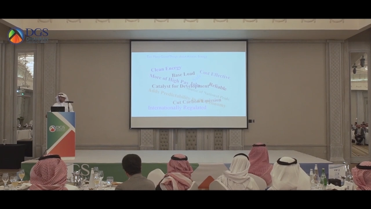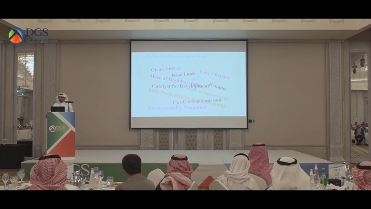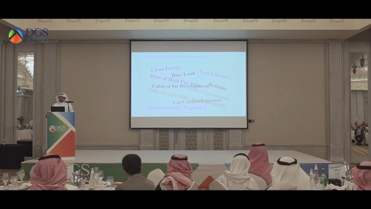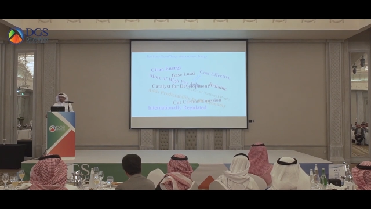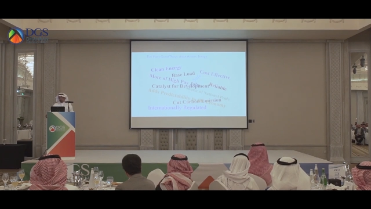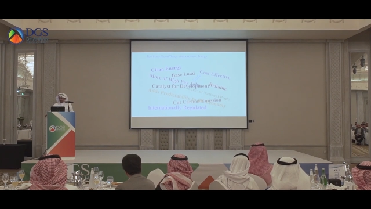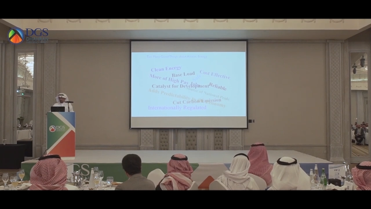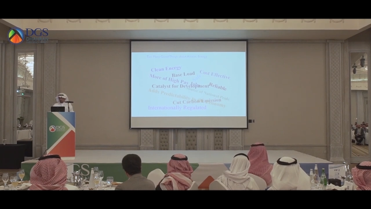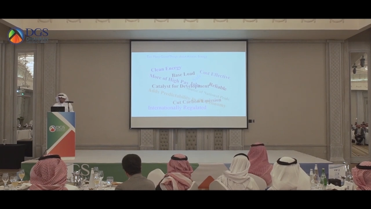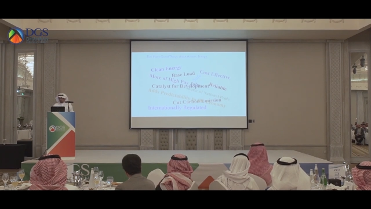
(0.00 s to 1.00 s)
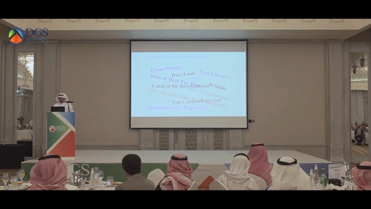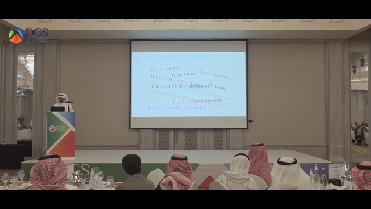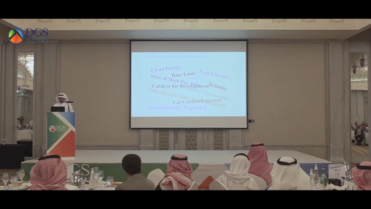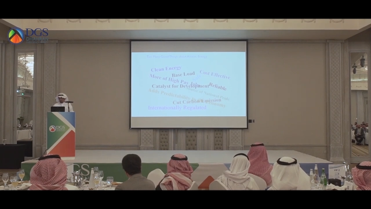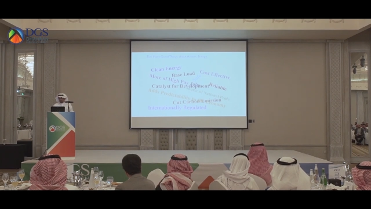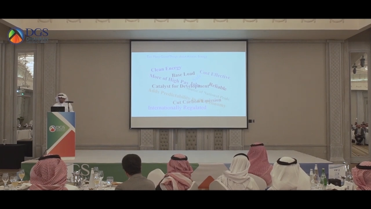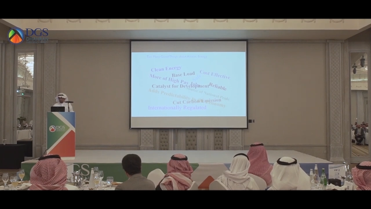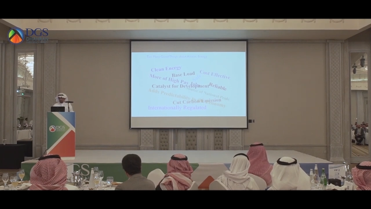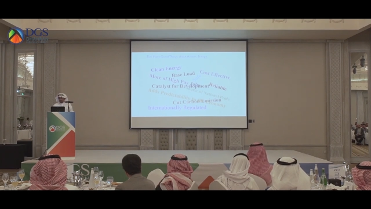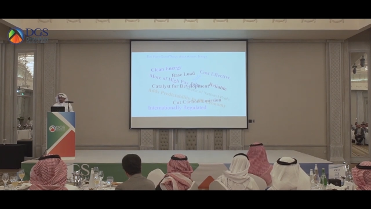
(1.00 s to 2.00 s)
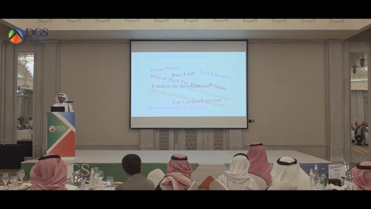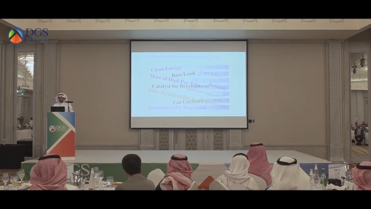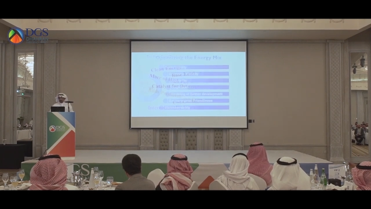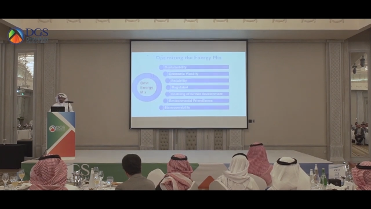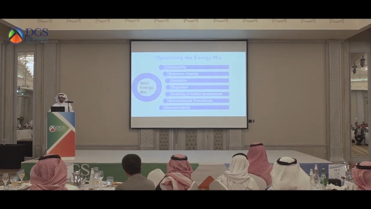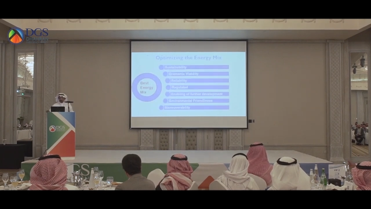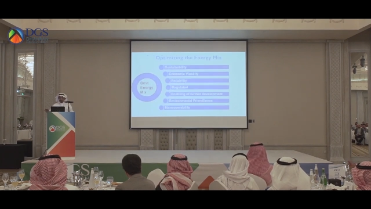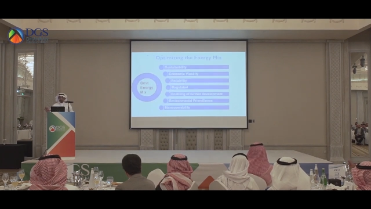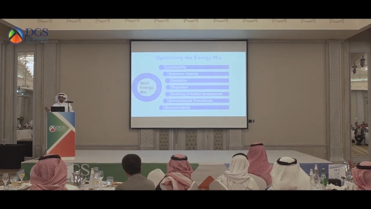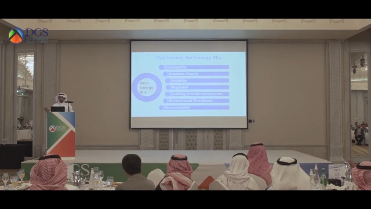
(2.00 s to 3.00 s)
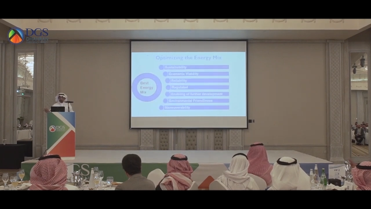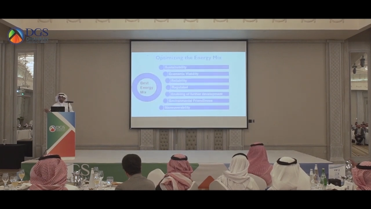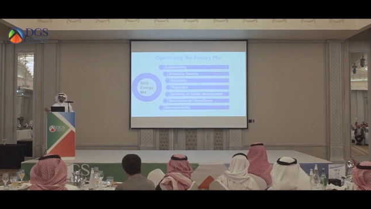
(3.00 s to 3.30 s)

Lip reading: (no speaker visible)